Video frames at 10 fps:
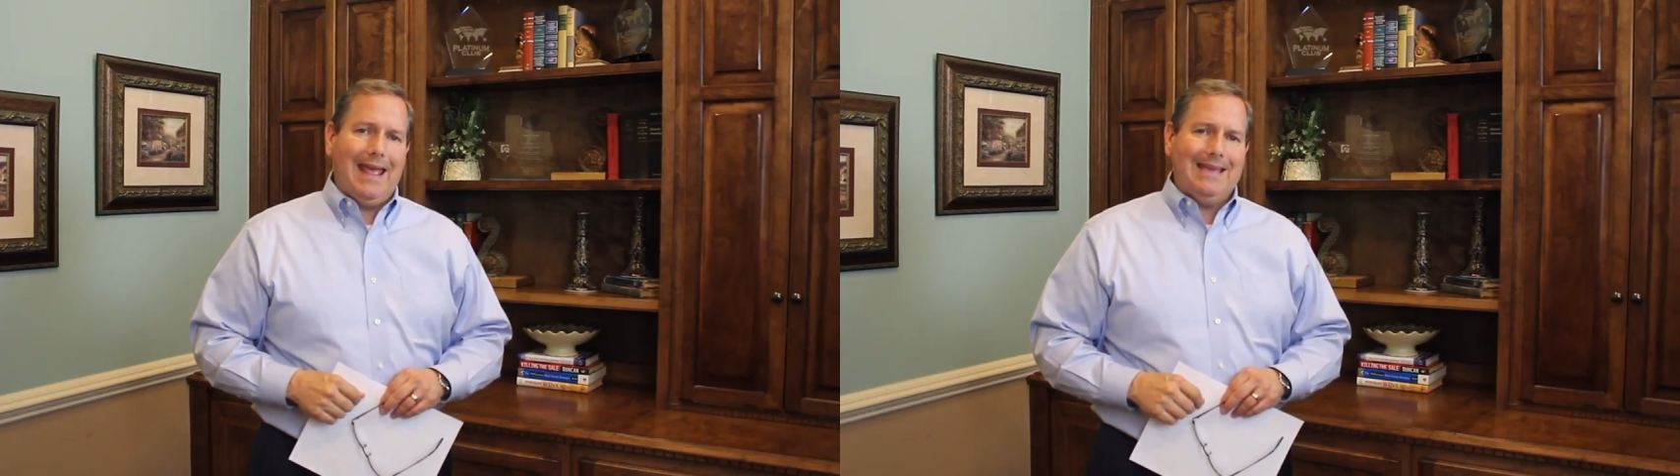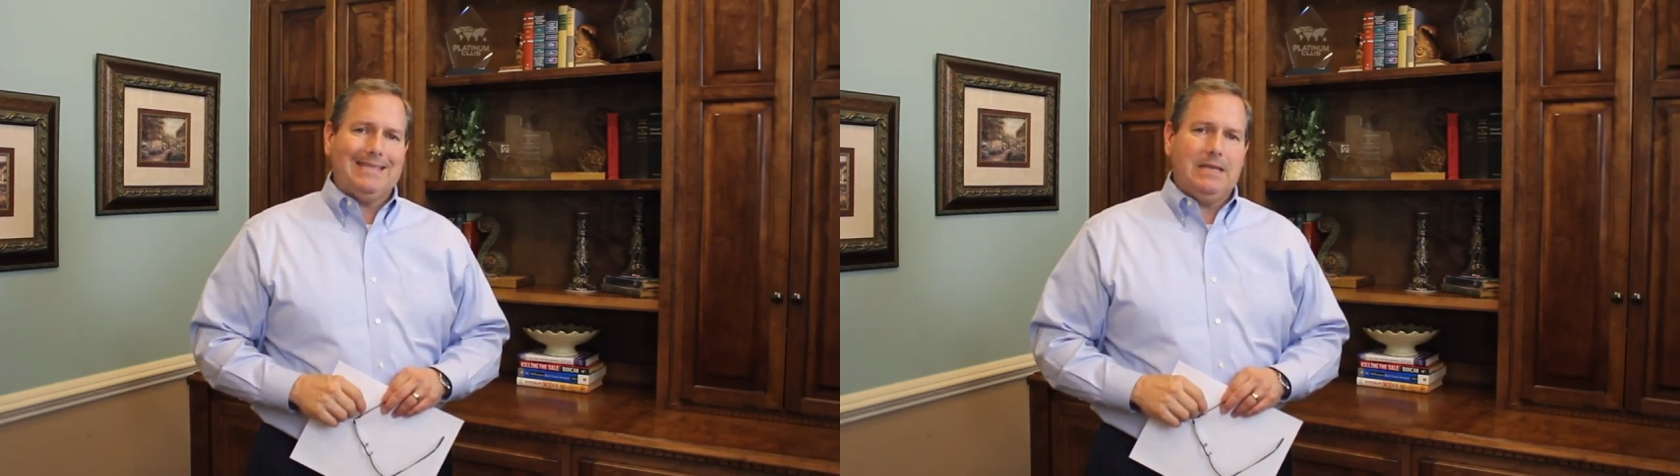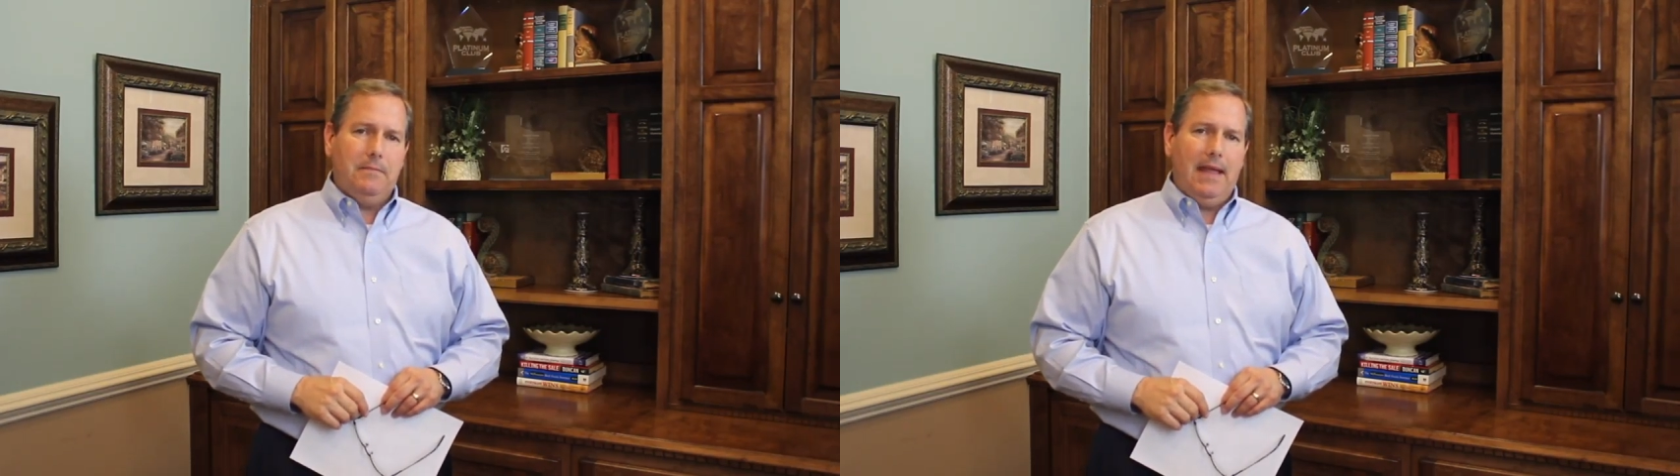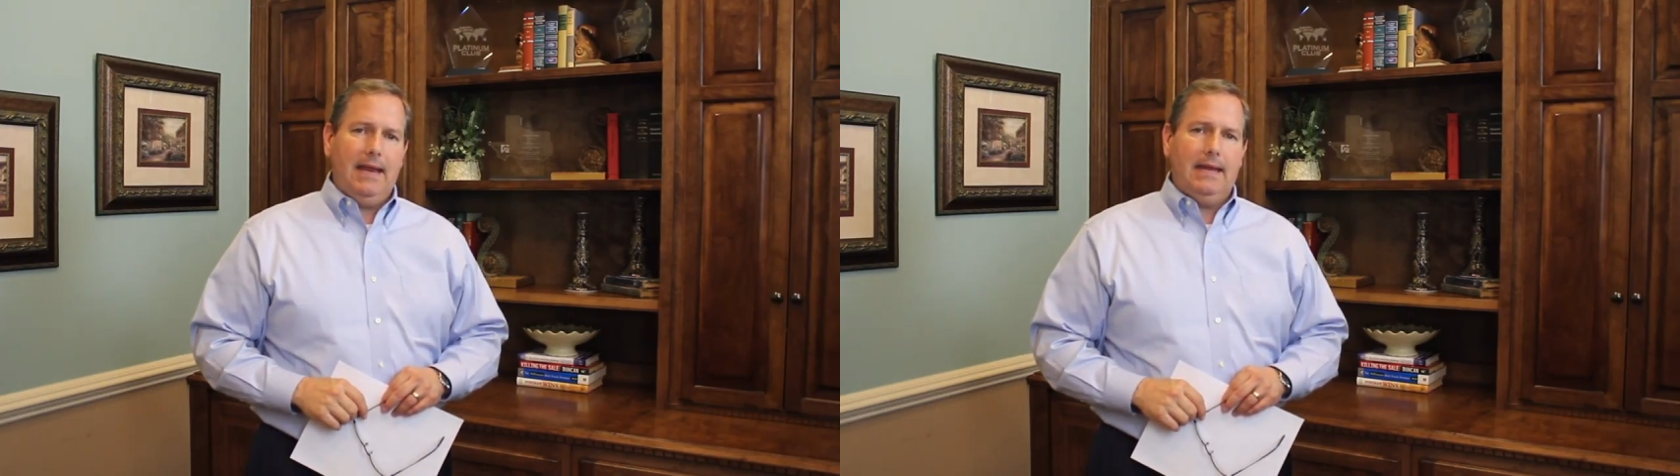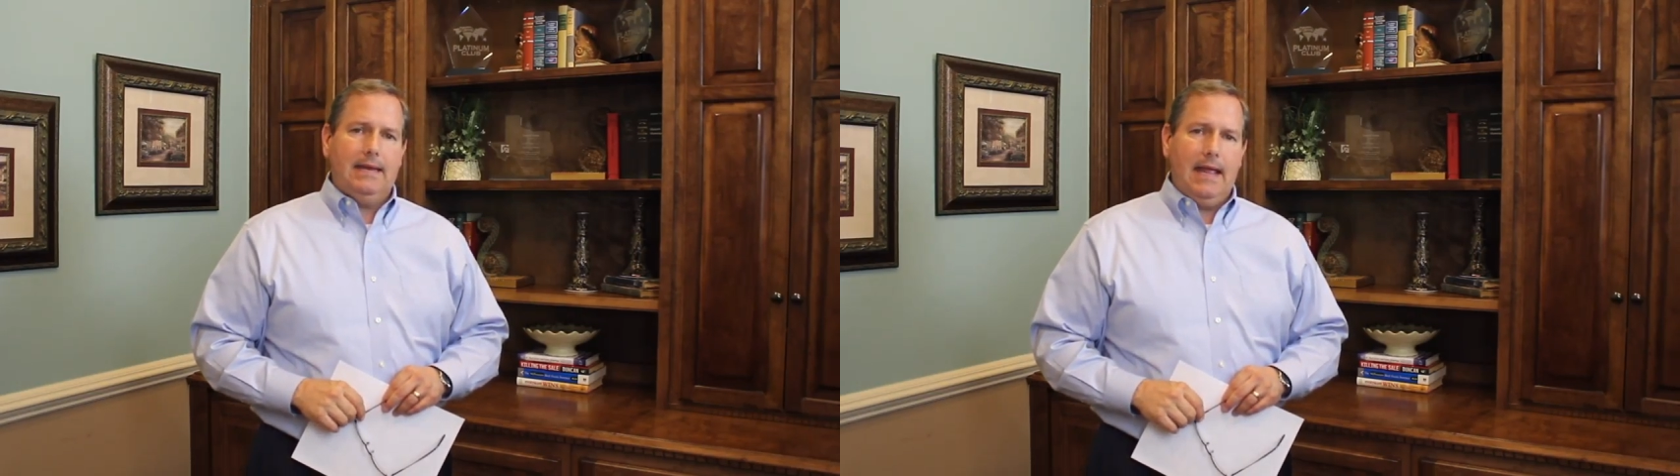
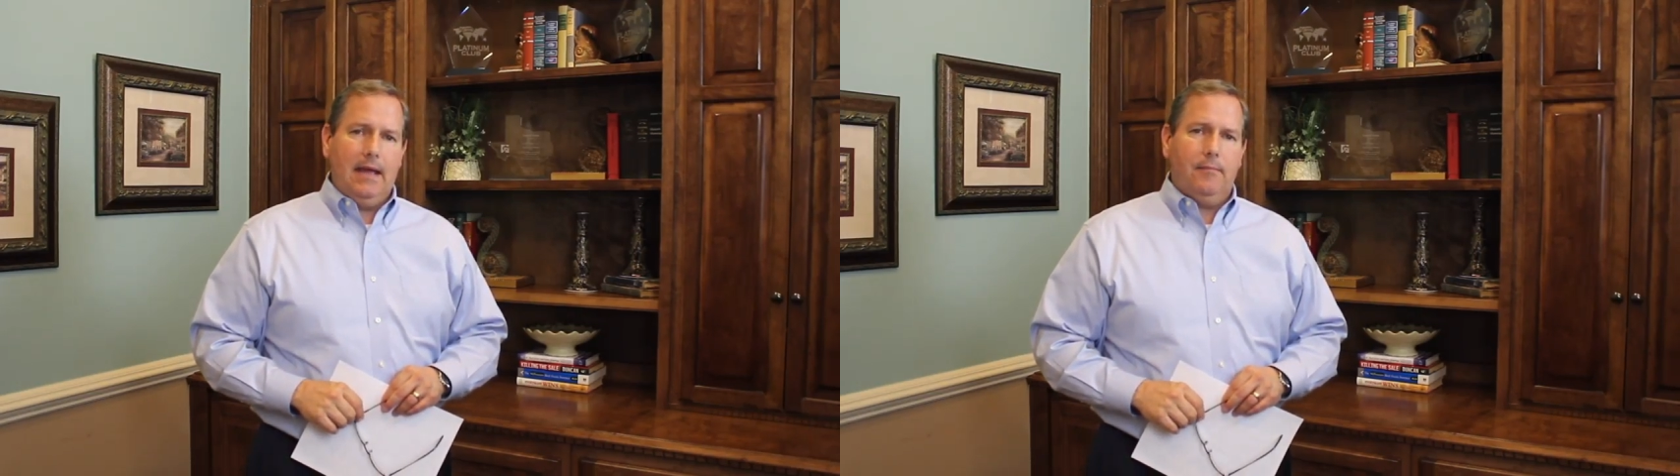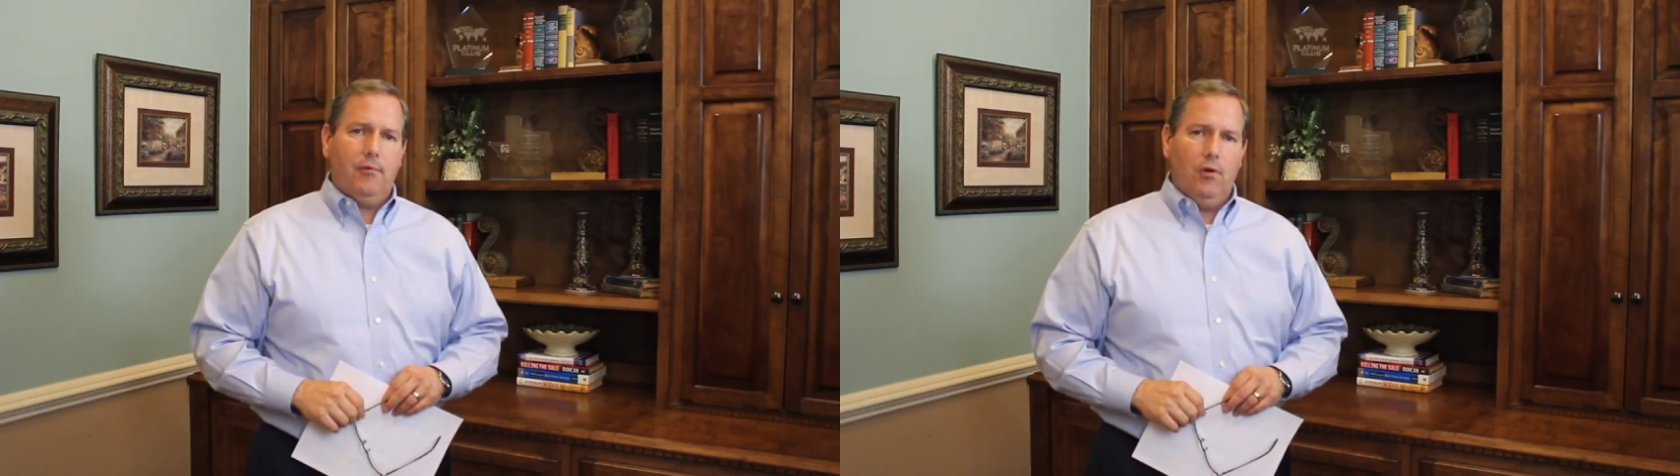estimated net